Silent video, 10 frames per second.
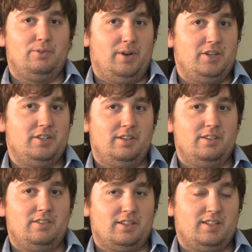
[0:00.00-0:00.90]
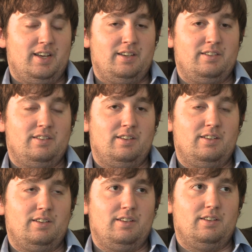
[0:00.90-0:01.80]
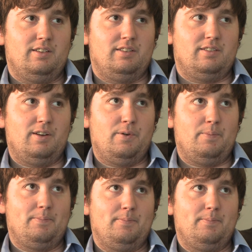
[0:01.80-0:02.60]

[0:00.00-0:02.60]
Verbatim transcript: creation in six days, so